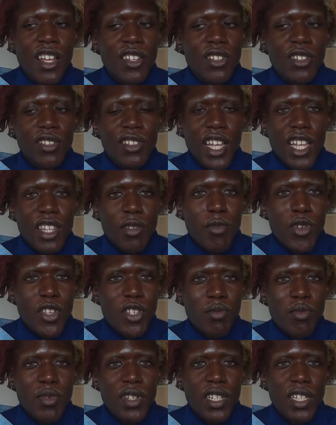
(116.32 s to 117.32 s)
So that
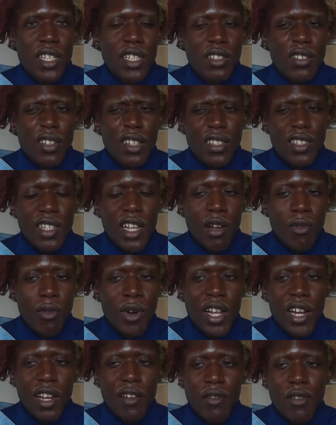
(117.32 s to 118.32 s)
must be it. So I was like,
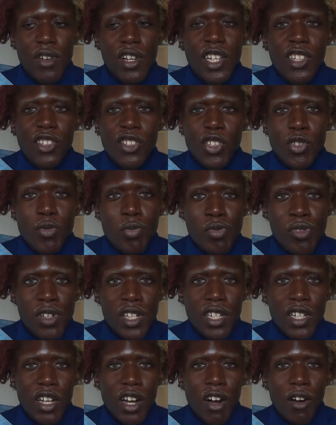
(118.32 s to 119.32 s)
whatever, let's just put
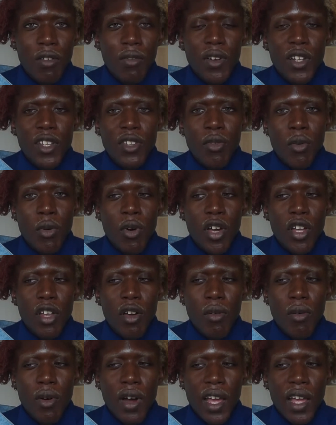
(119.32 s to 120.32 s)
it off and throw it
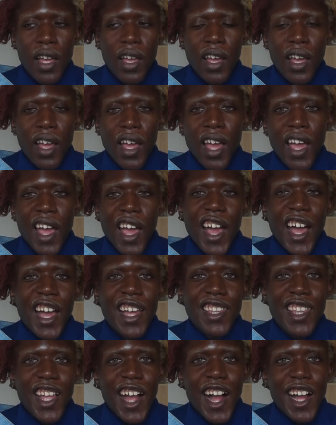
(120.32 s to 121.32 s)
away.
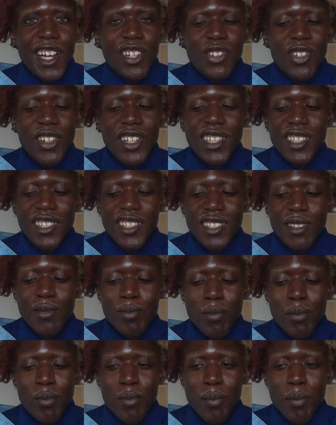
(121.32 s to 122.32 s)
And I actually
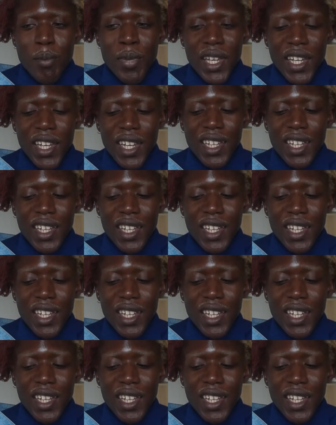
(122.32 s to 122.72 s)
pick